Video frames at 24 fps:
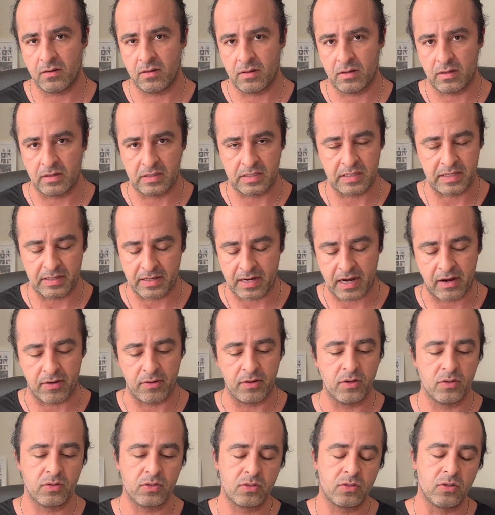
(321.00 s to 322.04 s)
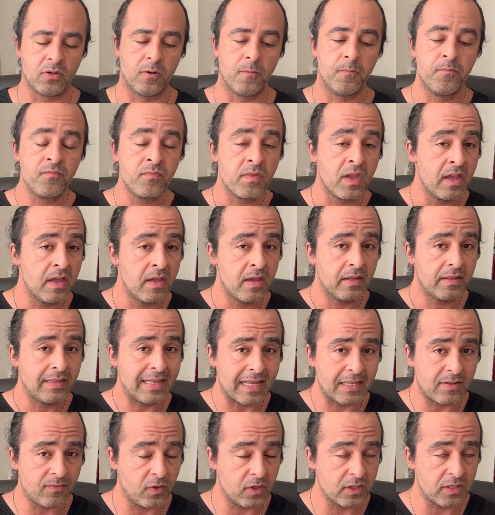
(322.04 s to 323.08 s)
scenario. So
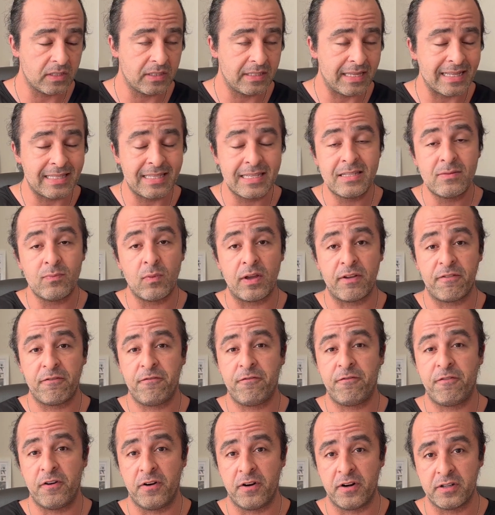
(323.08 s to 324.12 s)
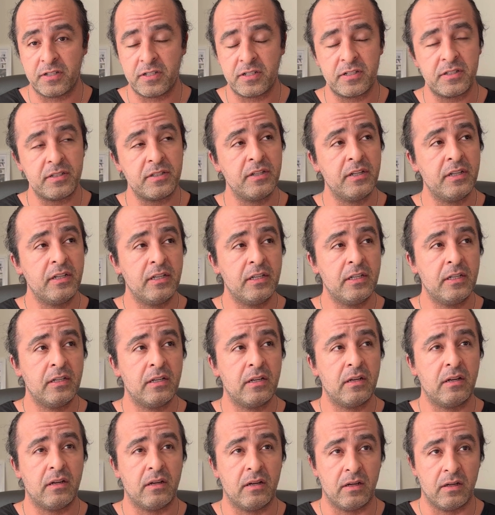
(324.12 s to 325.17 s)
that is my first
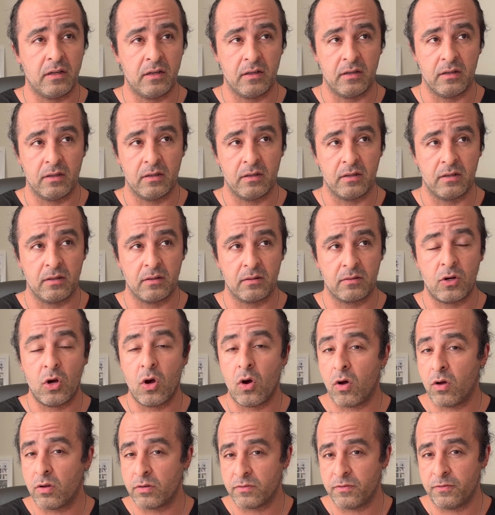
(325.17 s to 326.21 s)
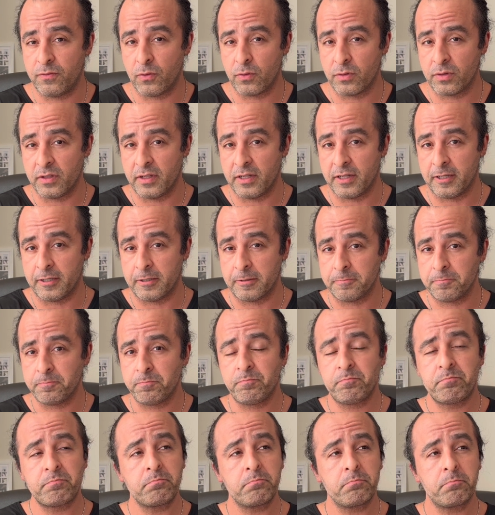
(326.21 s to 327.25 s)
con for the
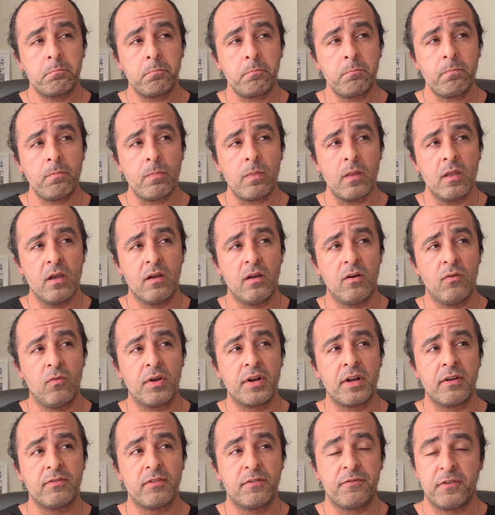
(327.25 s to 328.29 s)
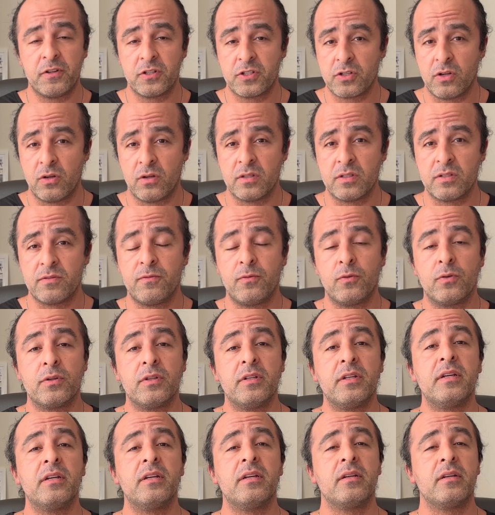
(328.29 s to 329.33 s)
one of the first cons for
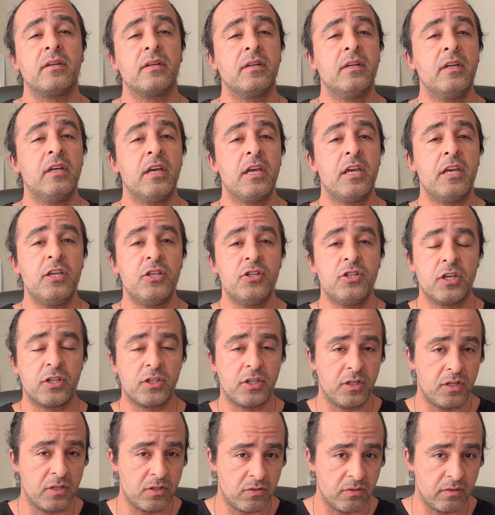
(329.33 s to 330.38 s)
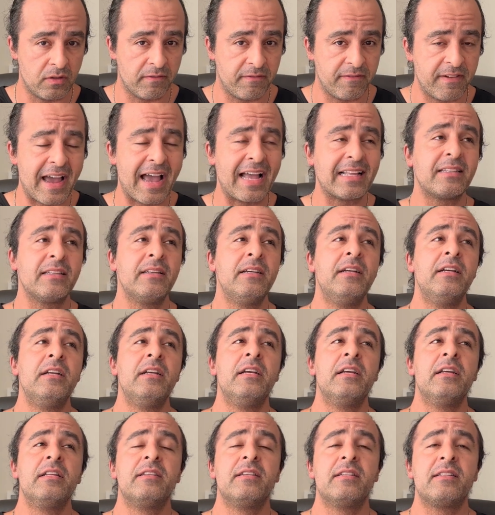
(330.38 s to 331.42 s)
the injection into the fat.
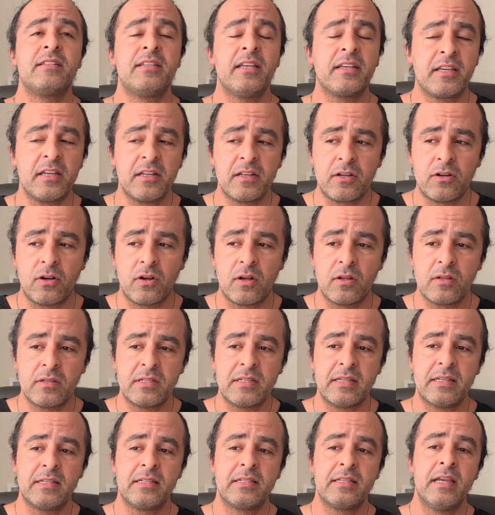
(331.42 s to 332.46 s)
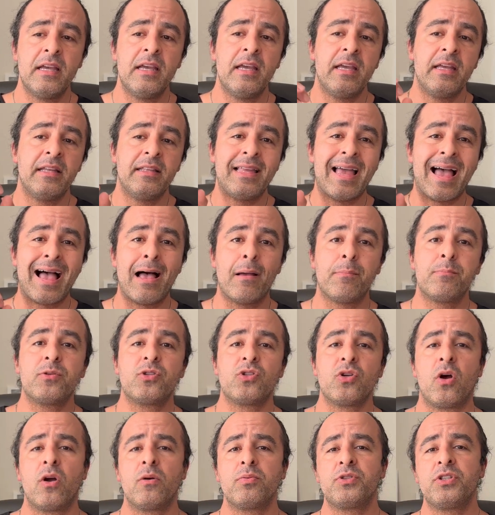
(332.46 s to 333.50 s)
The second cons is the
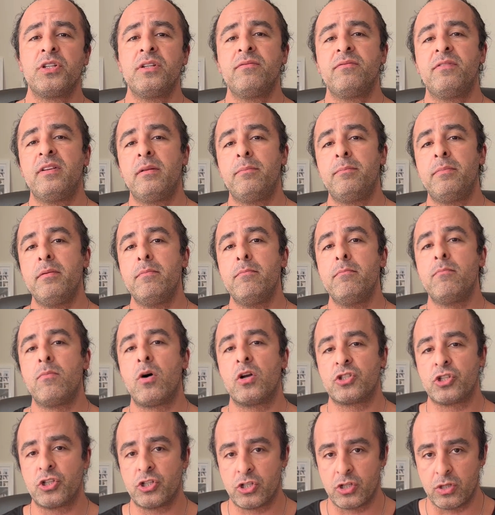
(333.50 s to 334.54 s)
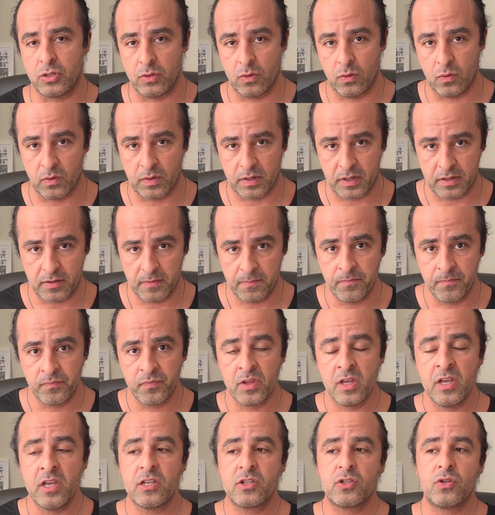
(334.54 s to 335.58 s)
absorption will be much slower.
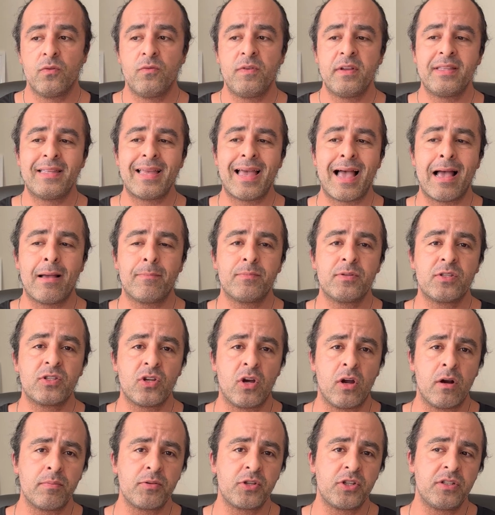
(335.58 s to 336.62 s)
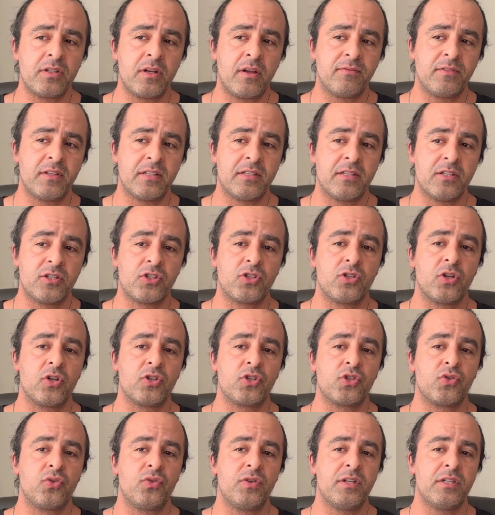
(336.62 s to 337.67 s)
So when the absorption of the
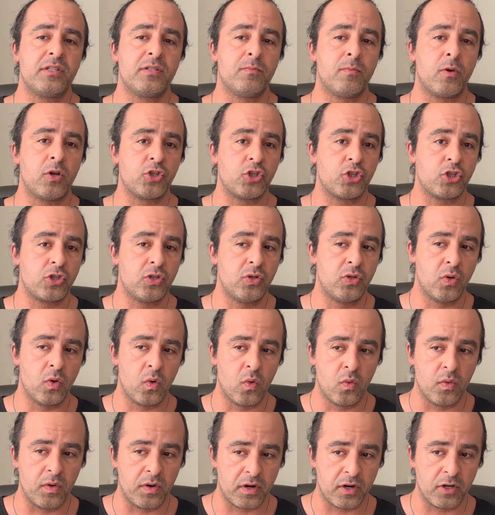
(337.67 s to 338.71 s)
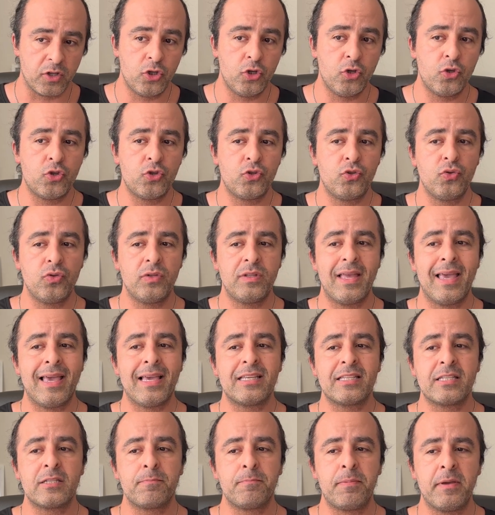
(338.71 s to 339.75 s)
testosterone is much slower, you should
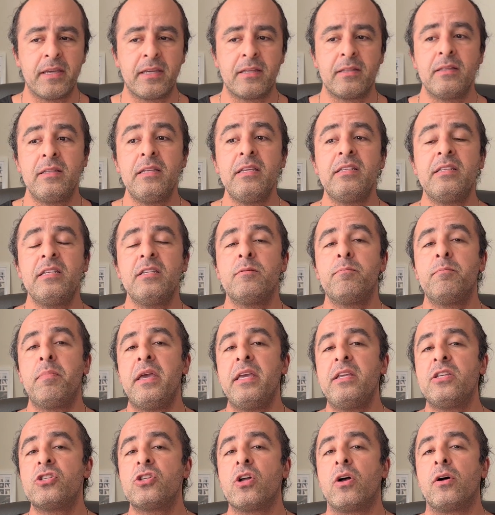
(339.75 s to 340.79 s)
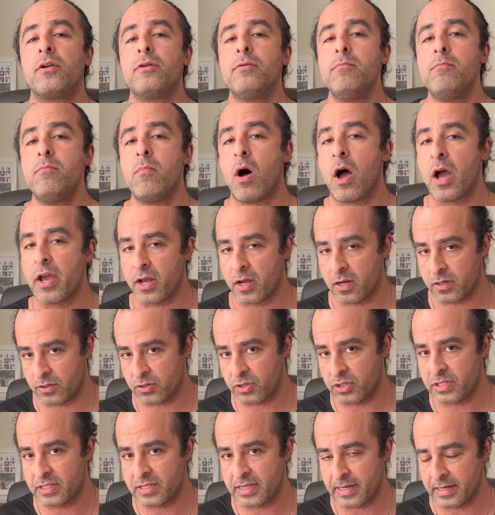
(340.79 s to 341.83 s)
expect, this is based on my
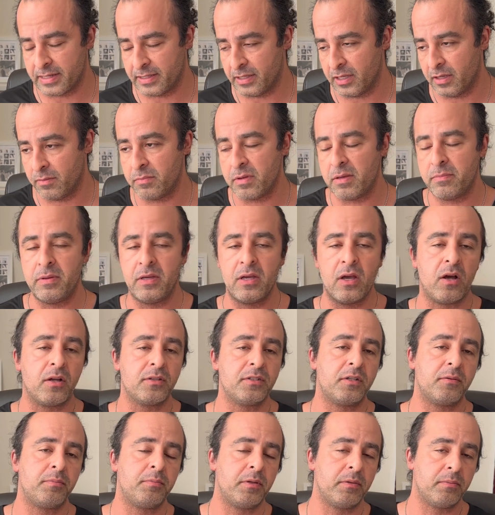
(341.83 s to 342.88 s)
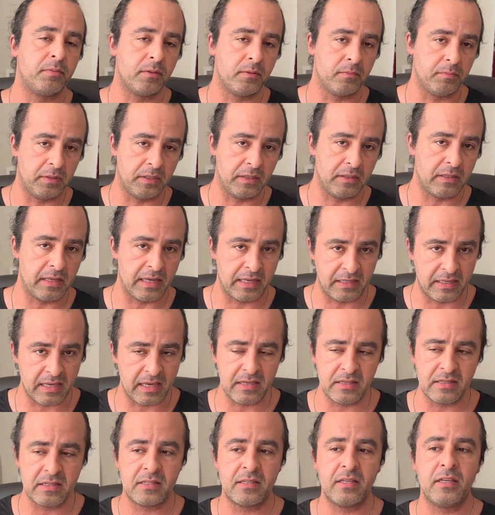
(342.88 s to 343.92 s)
understanding, maybe other people be
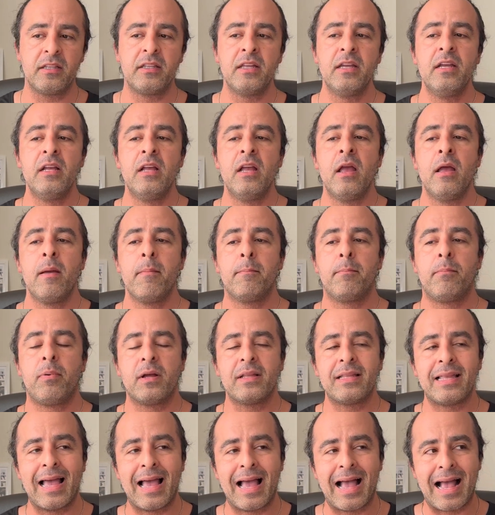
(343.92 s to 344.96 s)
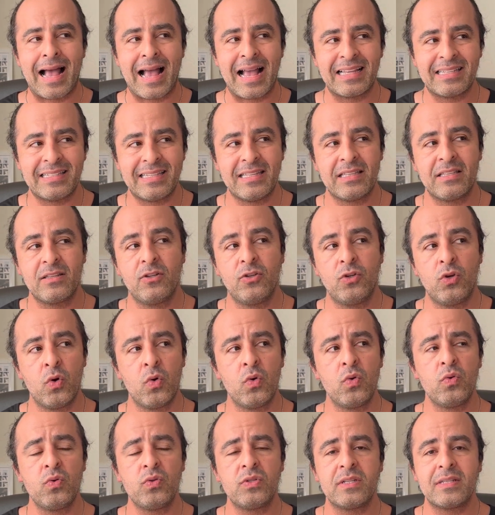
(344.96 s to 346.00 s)
against it, but as it
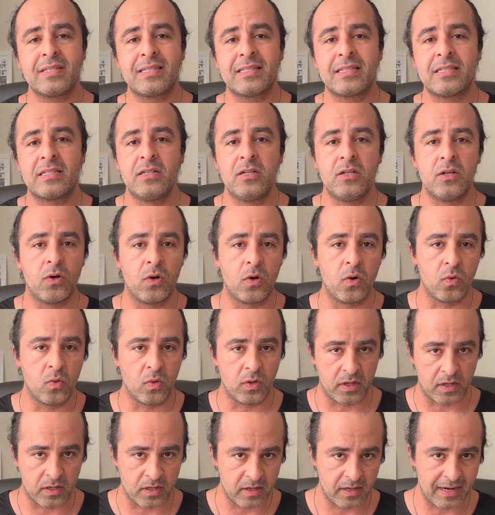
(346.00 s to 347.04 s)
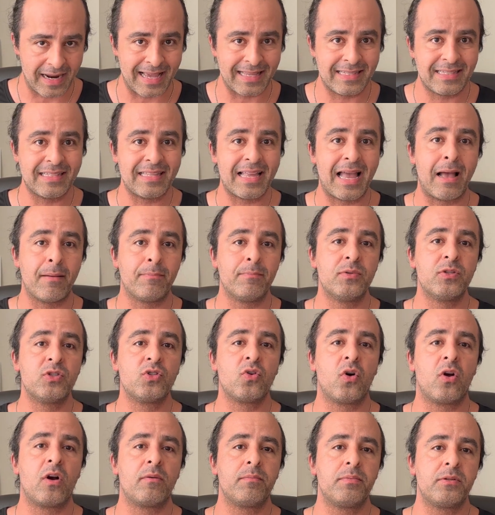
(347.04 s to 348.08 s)
goes slower, as it
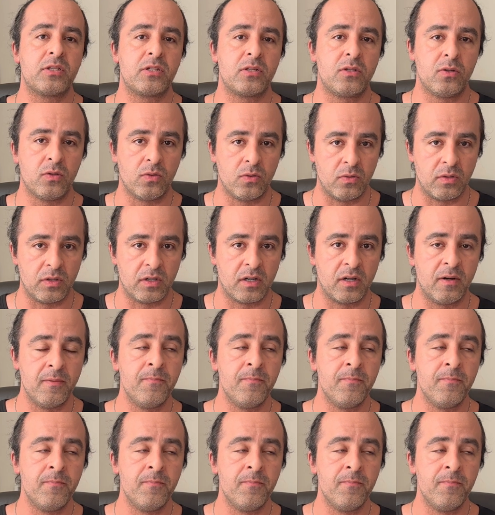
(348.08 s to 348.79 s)
absorbs slower,